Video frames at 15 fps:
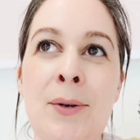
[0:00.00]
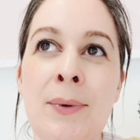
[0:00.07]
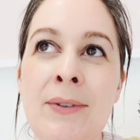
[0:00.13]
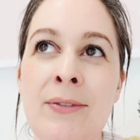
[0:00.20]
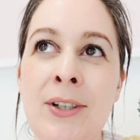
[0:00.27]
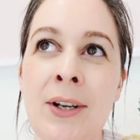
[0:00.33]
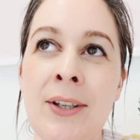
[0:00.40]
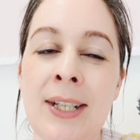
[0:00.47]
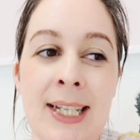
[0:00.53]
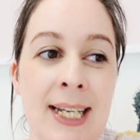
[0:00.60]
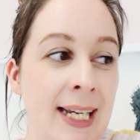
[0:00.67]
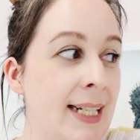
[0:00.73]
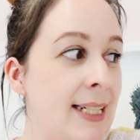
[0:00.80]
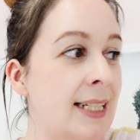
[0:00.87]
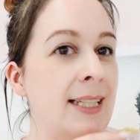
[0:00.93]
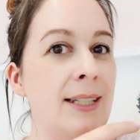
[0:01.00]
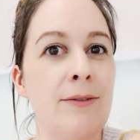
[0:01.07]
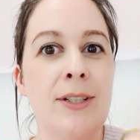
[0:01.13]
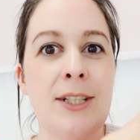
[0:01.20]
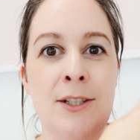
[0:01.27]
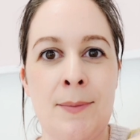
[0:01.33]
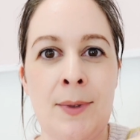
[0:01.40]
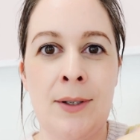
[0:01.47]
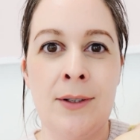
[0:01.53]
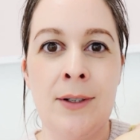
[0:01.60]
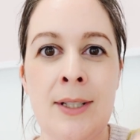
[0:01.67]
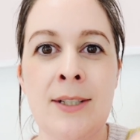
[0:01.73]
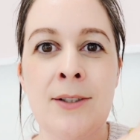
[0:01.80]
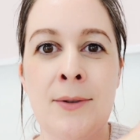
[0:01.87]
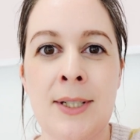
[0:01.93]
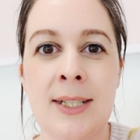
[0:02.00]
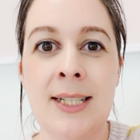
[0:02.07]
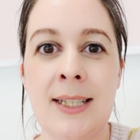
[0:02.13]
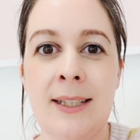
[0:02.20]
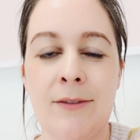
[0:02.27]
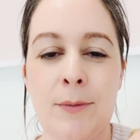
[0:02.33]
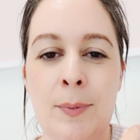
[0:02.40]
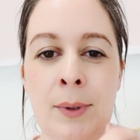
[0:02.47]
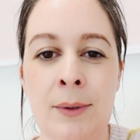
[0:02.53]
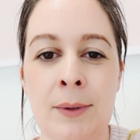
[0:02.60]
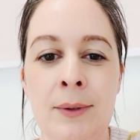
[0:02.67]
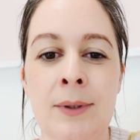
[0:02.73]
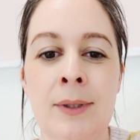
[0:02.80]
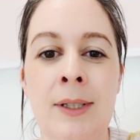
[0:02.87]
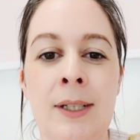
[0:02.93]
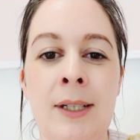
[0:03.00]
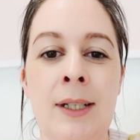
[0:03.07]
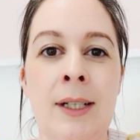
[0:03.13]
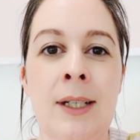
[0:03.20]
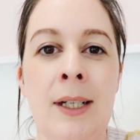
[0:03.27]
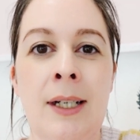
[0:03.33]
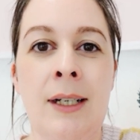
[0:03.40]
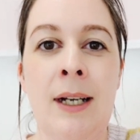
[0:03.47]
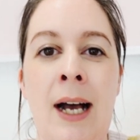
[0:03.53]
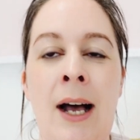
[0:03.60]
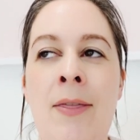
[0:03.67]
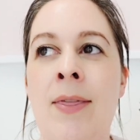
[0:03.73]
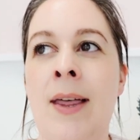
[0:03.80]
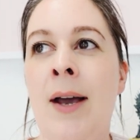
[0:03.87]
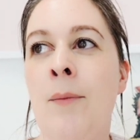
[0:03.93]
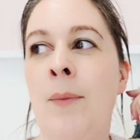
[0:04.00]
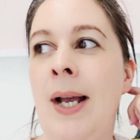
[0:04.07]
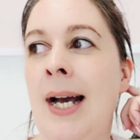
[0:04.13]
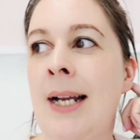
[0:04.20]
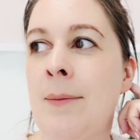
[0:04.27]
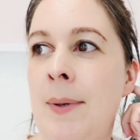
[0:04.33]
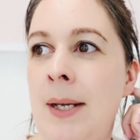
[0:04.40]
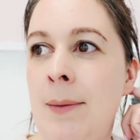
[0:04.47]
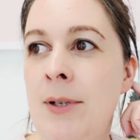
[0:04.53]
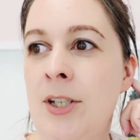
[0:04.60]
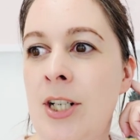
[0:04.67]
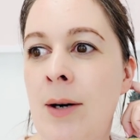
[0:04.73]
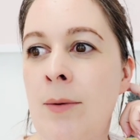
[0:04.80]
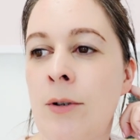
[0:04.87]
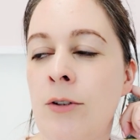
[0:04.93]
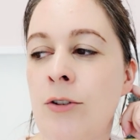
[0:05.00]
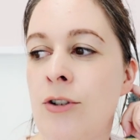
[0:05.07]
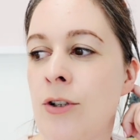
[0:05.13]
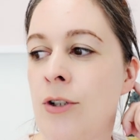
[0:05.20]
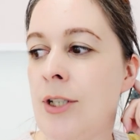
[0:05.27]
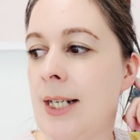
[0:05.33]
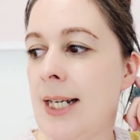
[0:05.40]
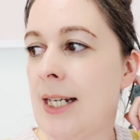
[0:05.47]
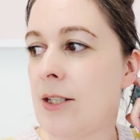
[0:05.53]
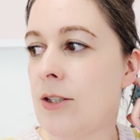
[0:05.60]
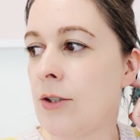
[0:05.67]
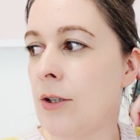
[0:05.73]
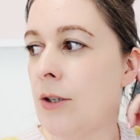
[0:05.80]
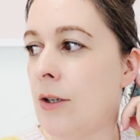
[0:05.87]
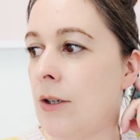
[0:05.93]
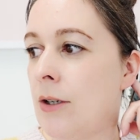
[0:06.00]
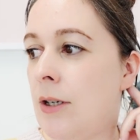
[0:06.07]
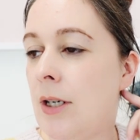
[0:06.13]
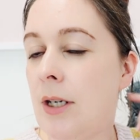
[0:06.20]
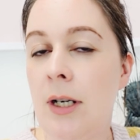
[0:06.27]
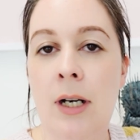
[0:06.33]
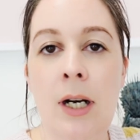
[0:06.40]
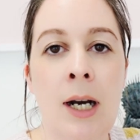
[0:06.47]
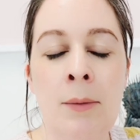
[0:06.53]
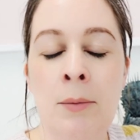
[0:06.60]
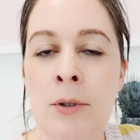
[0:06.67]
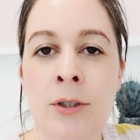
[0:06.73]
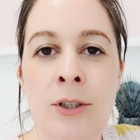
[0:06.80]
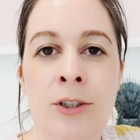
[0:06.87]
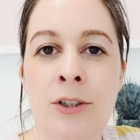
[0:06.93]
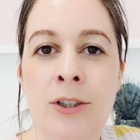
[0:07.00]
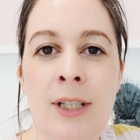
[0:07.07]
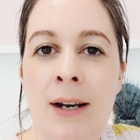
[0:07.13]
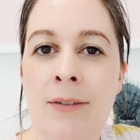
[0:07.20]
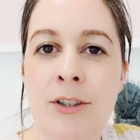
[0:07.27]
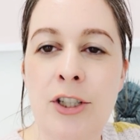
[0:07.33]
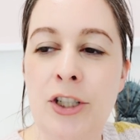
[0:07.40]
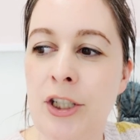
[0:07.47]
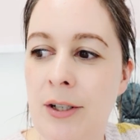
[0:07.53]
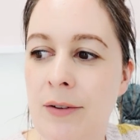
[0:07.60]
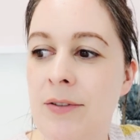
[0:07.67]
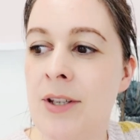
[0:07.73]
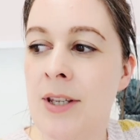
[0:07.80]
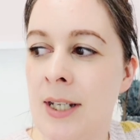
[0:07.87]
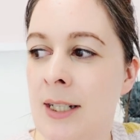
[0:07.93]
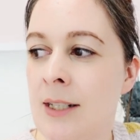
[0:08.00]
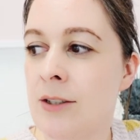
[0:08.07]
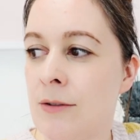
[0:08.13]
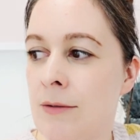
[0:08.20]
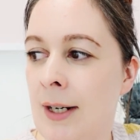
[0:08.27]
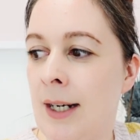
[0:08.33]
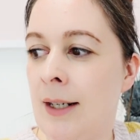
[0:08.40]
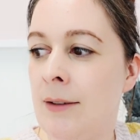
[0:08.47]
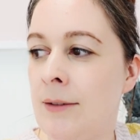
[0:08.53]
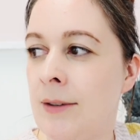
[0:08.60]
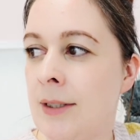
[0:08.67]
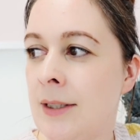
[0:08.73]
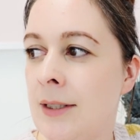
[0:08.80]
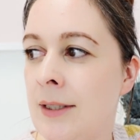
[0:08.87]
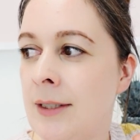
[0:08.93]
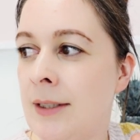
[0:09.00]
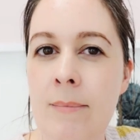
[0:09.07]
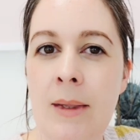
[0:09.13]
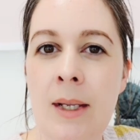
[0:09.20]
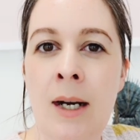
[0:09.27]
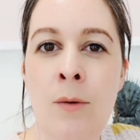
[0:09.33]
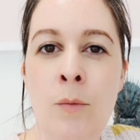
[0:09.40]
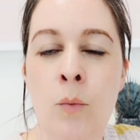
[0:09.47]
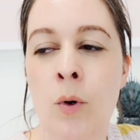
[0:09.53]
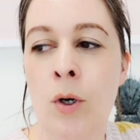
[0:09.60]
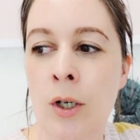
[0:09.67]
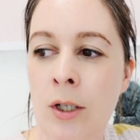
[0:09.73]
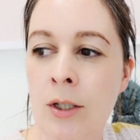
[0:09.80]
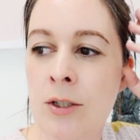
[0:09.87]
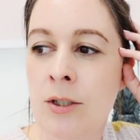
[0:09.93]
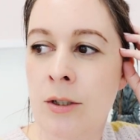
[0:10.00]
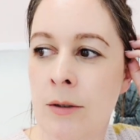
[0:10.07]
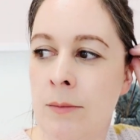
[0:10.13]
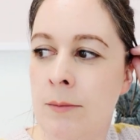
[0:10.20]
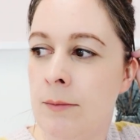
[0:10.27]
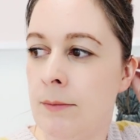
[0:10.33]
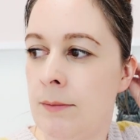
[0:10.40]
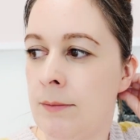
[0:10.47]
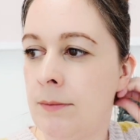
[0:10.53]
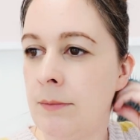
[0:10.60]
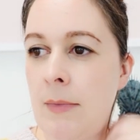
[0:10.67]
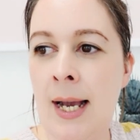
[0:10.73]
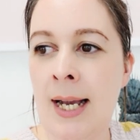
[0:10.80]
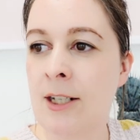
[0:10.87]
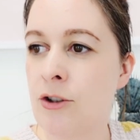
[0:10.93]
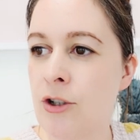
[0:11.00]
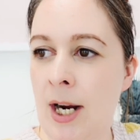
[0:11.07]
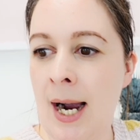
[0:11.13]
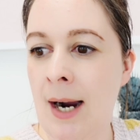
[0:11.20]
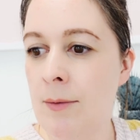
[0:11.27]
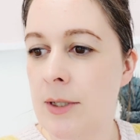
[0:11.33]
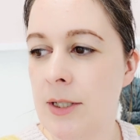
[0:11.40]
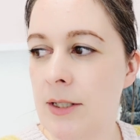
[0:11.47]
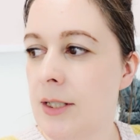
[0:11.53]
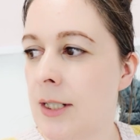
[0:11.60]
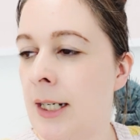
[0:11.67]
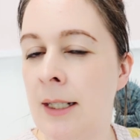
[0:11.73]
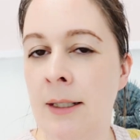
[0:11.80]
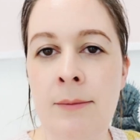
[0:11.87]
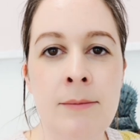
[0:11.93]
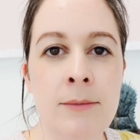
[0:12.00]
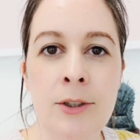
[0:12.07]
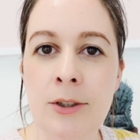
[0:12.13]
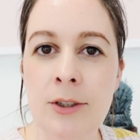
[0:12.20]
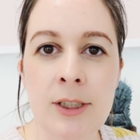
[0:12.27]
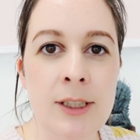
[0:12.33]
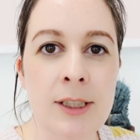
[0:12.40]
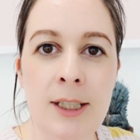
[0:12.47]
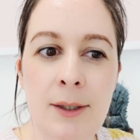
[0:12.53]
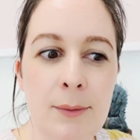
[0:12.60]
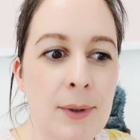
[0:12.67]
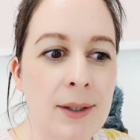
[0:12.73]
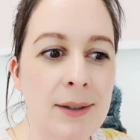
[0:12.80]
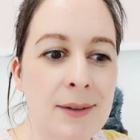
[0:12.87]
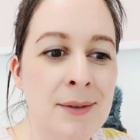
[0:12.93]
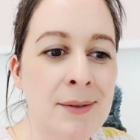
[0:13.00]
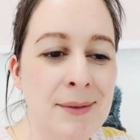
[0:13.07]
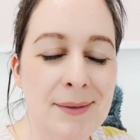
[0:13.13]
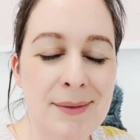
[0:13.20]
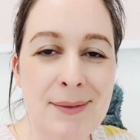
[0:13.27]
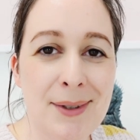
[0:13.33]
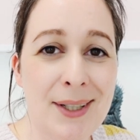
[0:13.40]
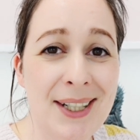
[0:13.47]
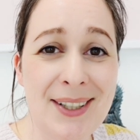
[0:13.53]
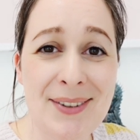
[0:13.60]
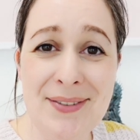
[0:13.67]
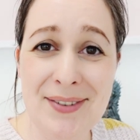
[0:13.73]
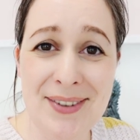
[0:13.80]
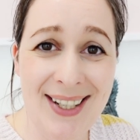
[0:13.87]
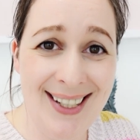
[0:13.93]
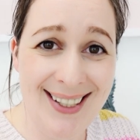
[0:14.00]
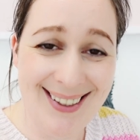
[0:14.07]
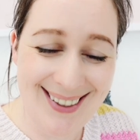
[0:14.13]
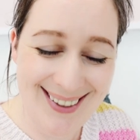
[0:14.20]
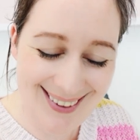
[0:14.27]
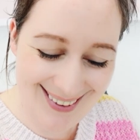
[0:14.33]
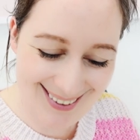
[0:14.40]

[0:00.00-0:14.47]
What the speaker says: We've got the cake delivery tomorrow that's going to Liverpool, and then we had a baby shower on Sunday, so I'm going to just have to shift things around and work some extra hours just to see what I can fit in.